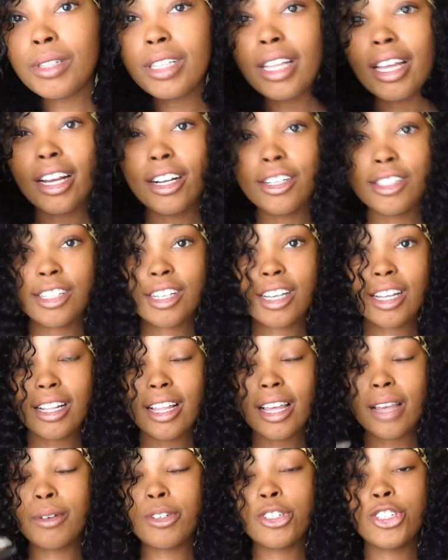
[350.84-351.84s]
is what the hair is looking
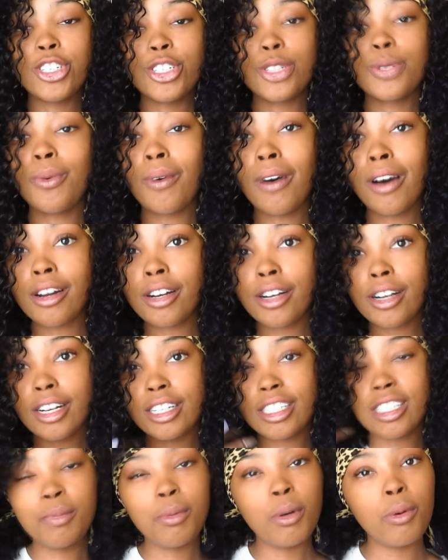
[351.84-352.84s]
like with just water.
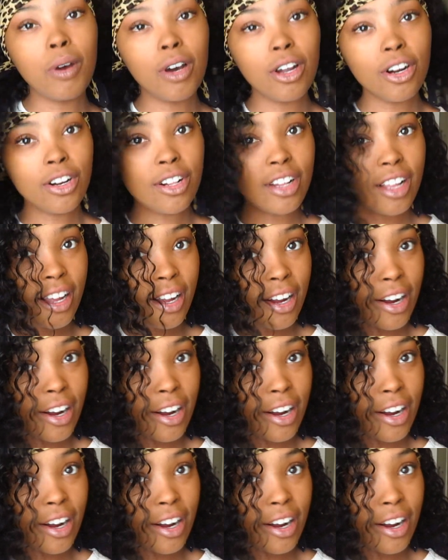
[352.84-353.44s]
I just put water in the